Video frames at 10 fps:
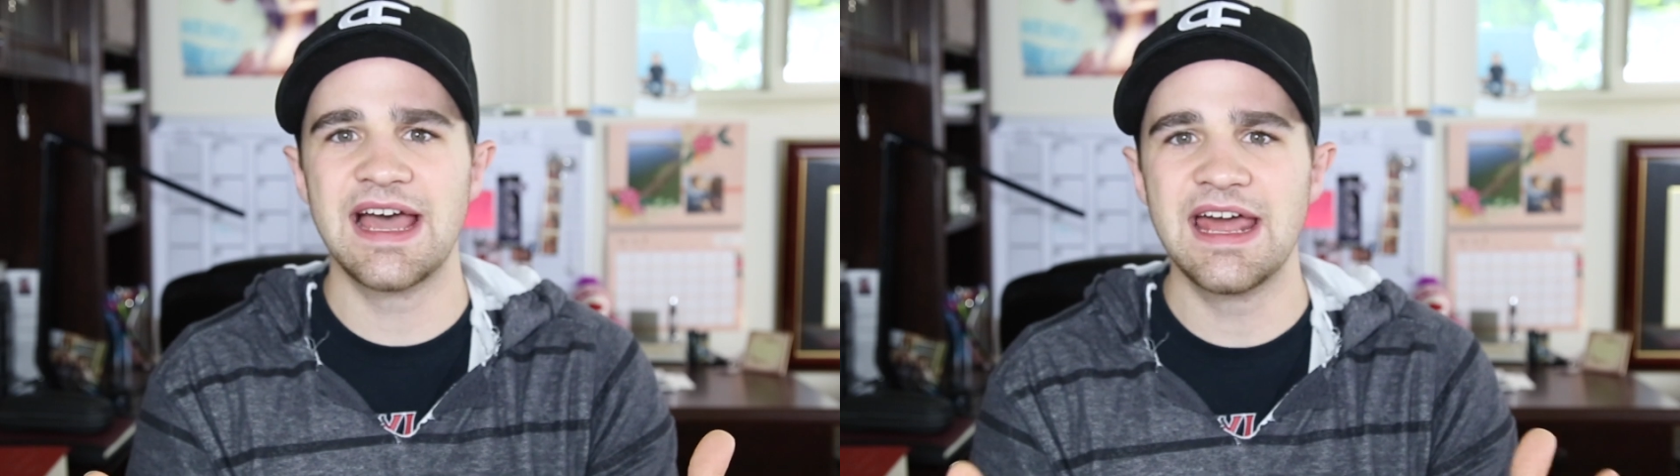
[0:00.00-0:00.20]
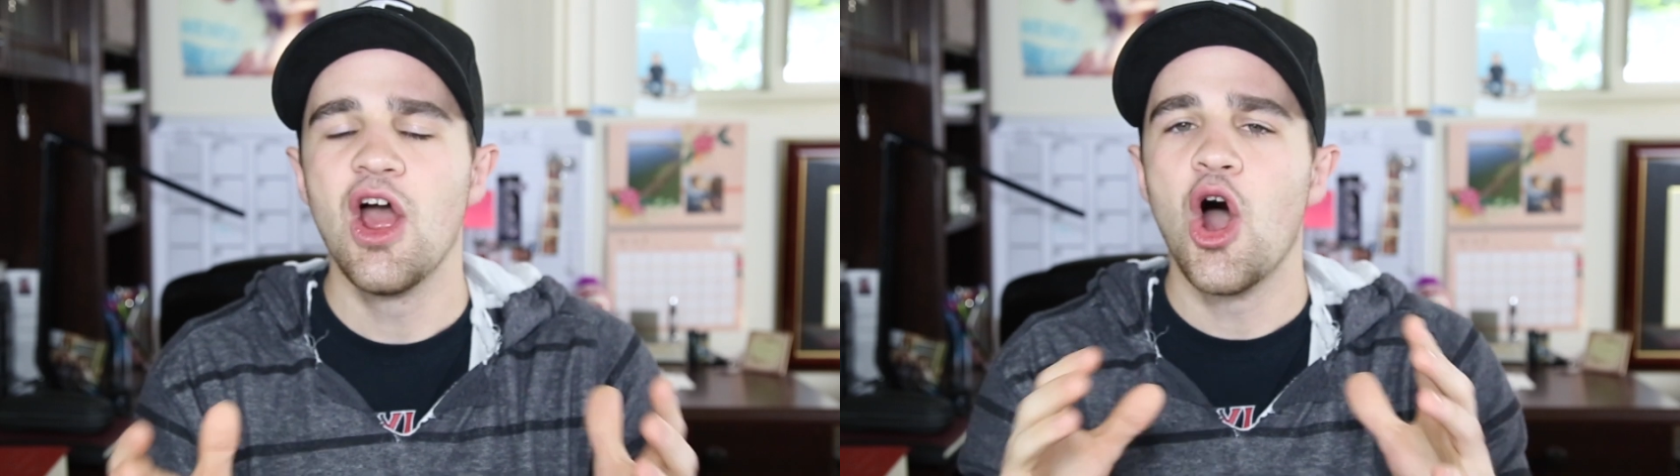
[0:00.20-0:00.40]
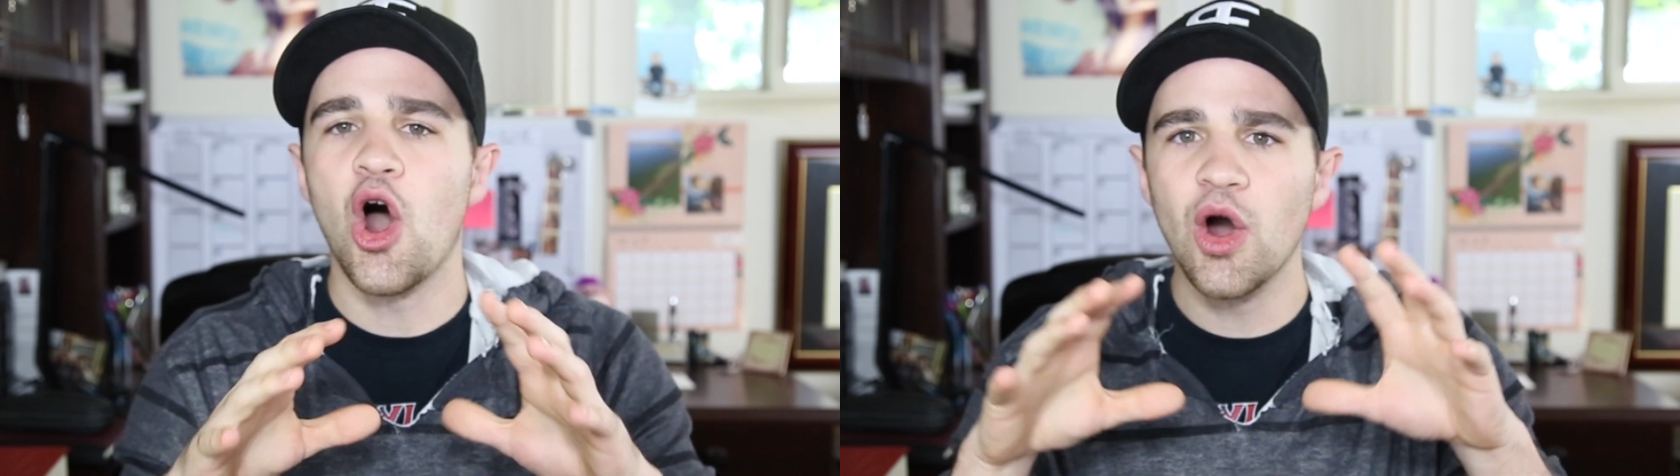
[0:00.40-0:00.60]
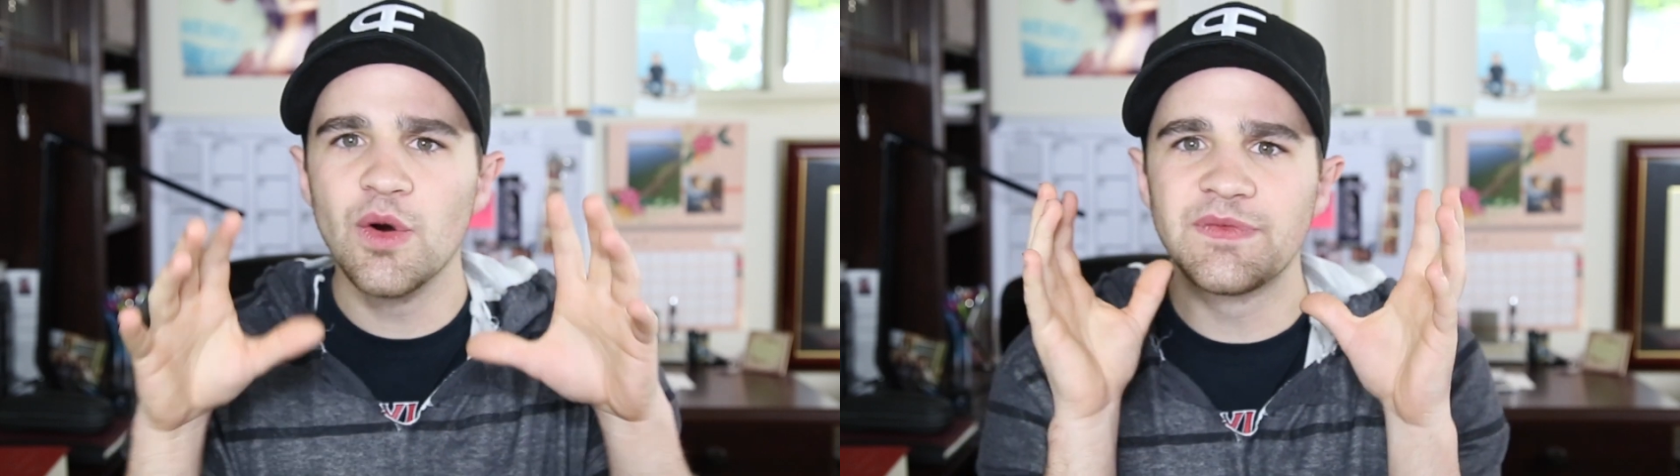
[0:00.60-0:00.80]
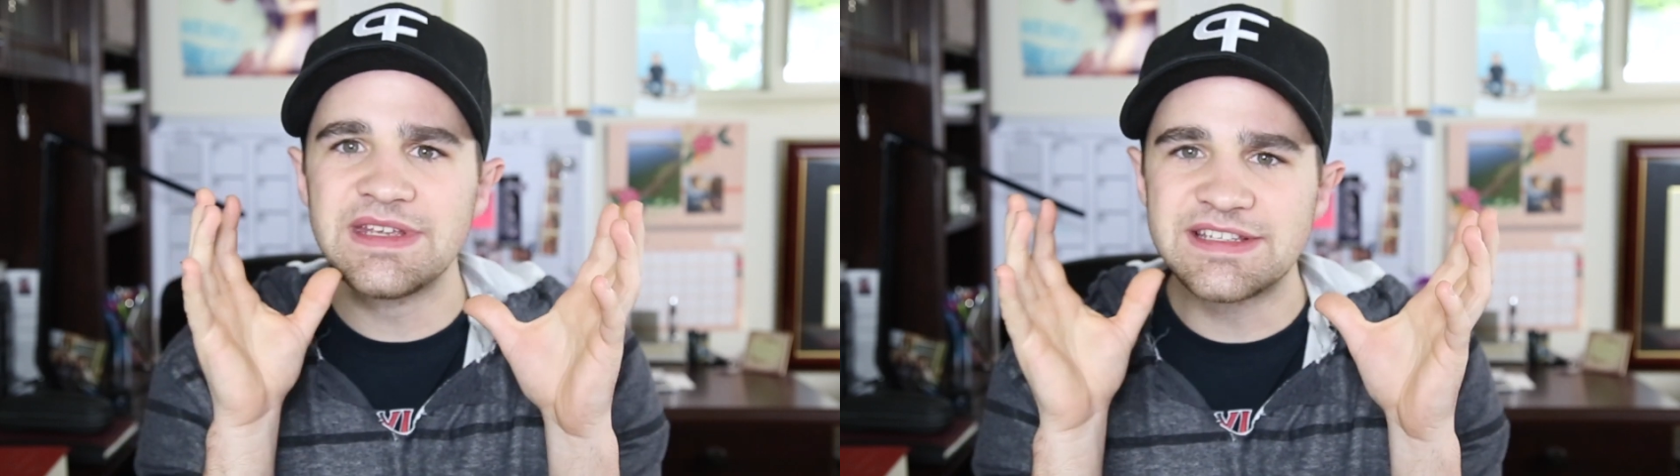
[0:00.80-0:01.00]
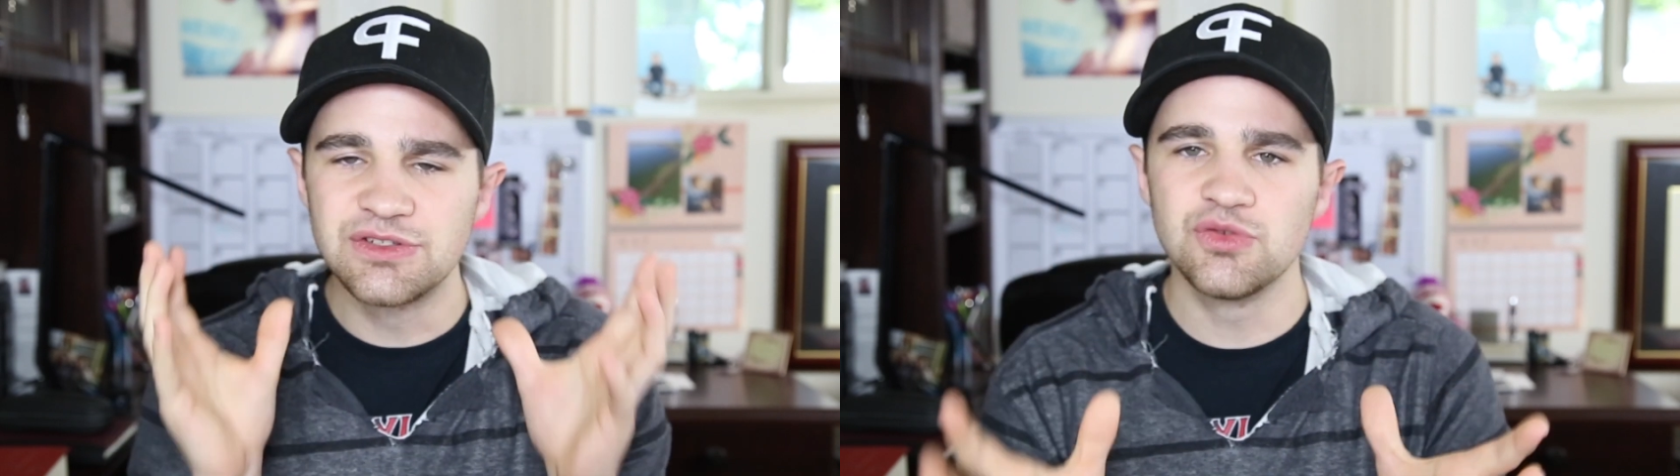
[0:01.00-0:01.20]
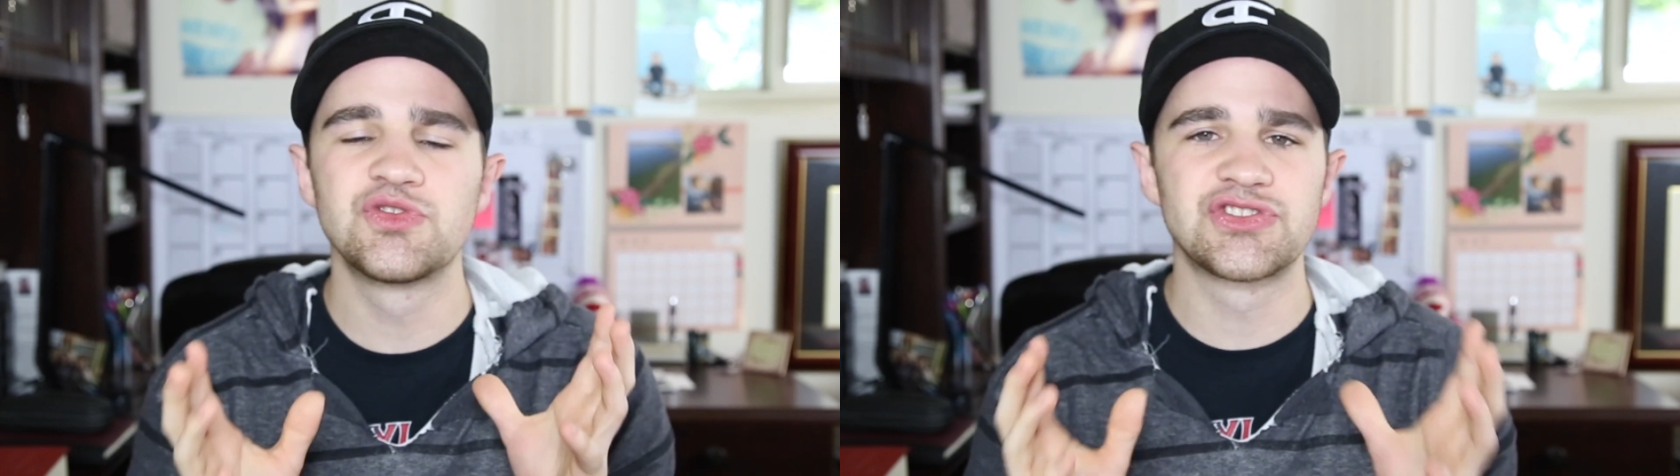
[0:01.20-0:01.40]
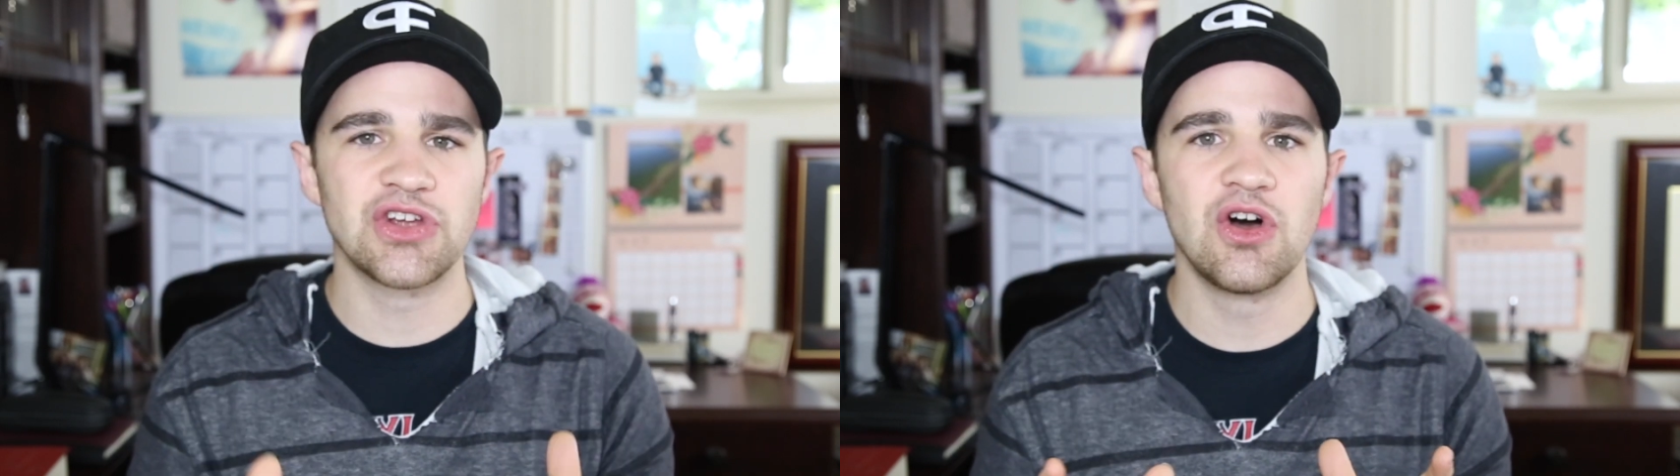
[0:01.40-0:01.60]
That, all of these
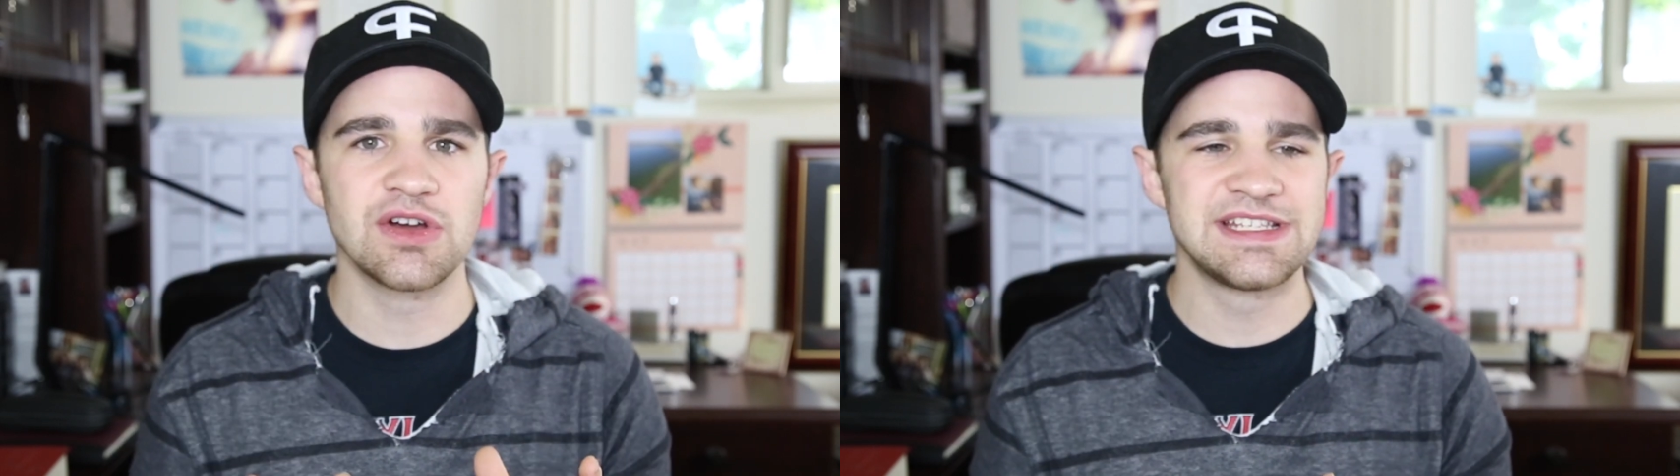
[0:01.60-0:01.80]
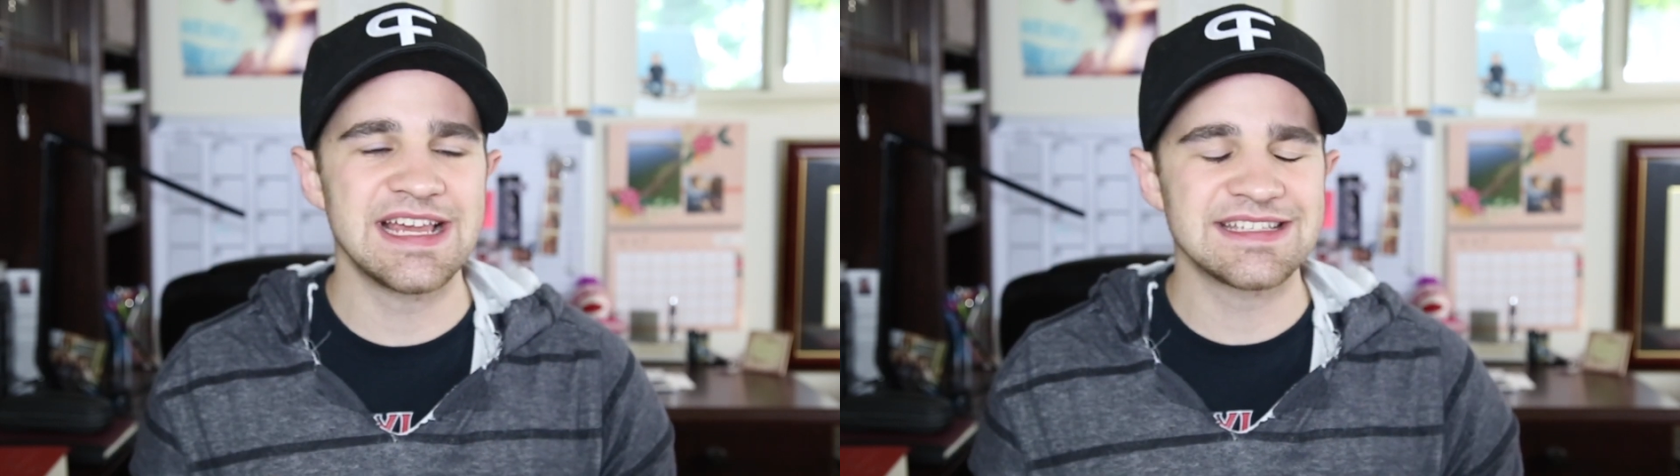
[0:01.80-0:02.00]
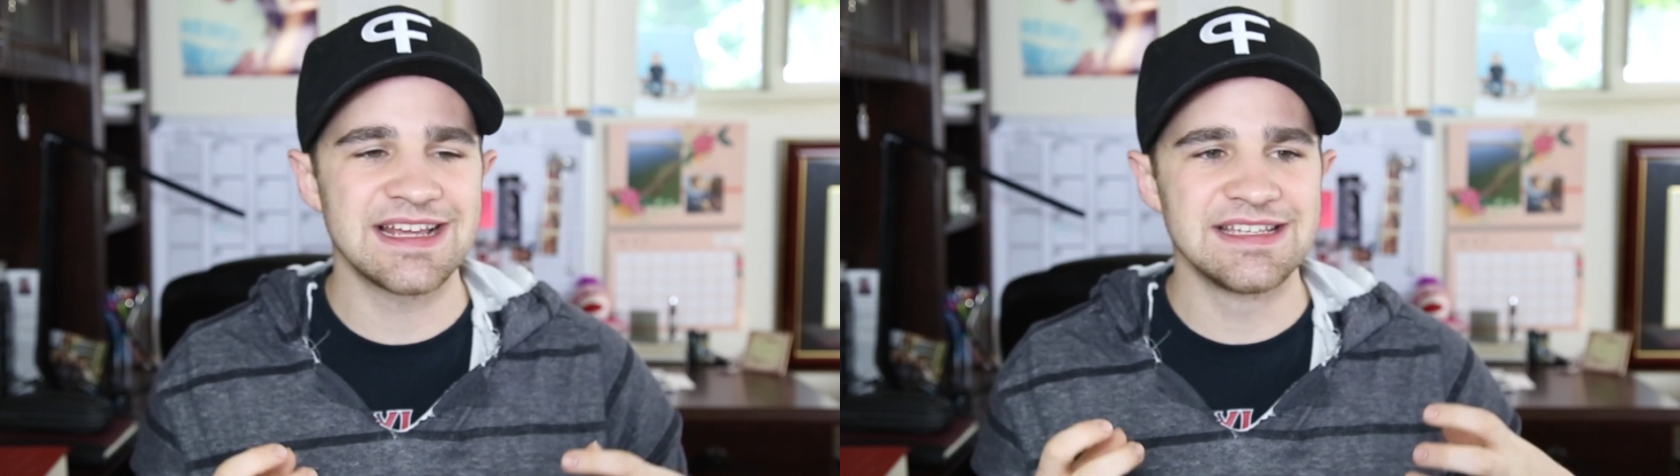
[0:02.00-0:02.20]
new songs he has